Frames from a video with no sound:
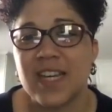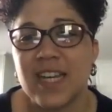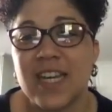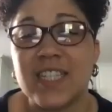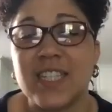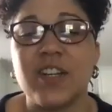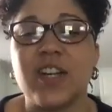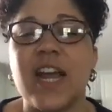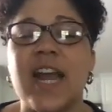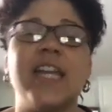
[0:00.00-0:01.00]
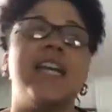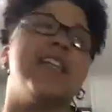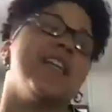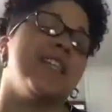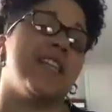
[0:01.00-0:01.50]
Is there
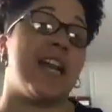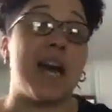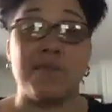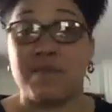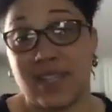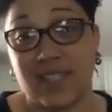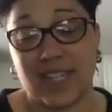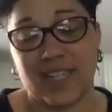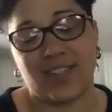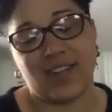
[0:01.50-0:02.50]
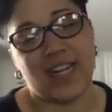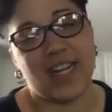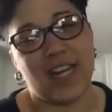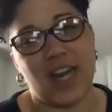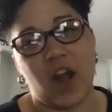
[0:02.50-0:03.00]
anything that I'm missing? Are there
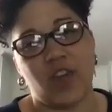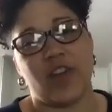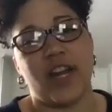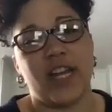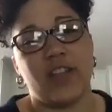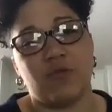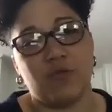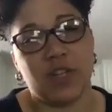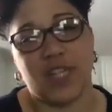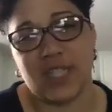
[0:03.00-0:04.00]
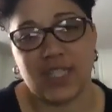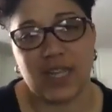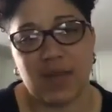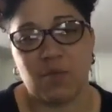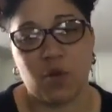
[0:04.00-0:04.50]
any other really
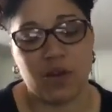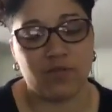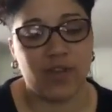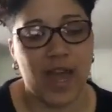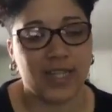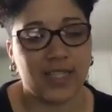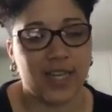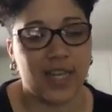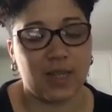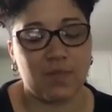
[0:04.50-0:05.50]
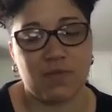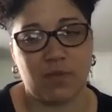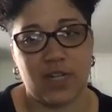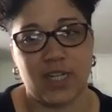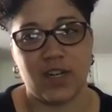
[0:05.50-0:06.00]
important facts that the
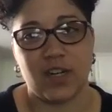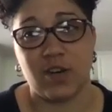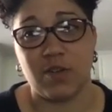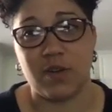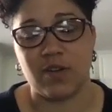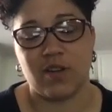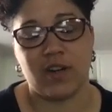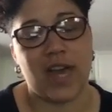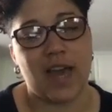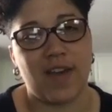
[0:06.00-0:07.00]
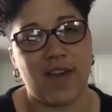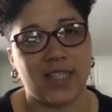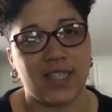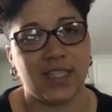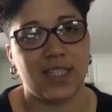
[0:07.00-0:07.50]
people need to know in order to have
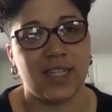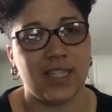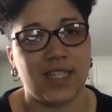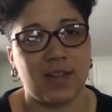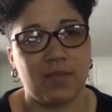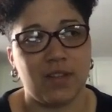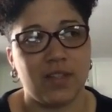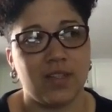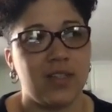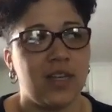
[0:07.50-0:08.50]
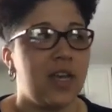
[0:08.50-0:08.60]
access to this stimulus?